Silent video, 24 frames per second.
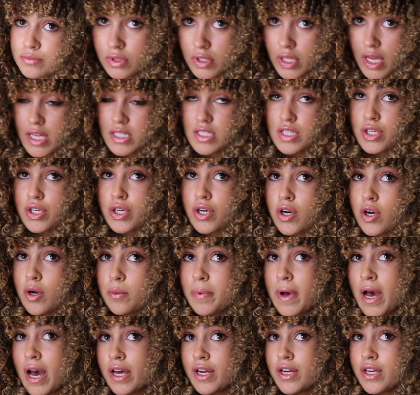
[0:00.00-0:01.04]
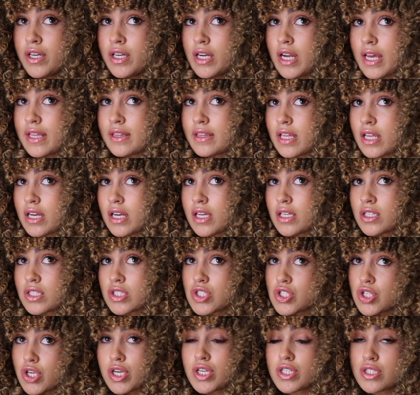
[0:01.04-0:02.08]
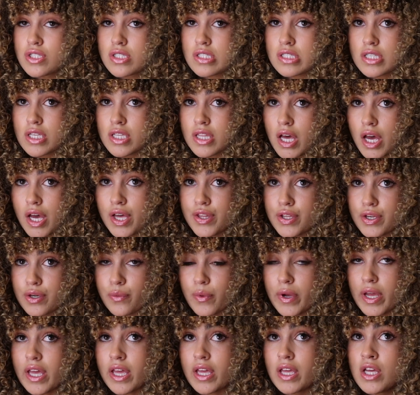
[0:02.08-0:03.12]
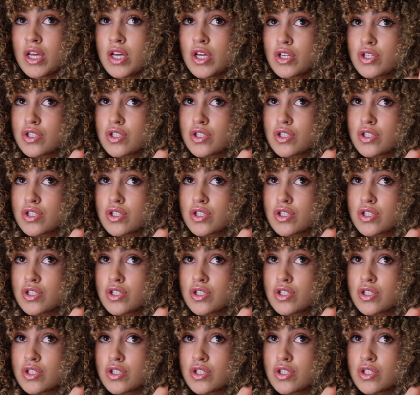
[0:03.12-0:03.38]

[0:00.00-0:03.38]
it has a curl pattern and then it turns to the other way.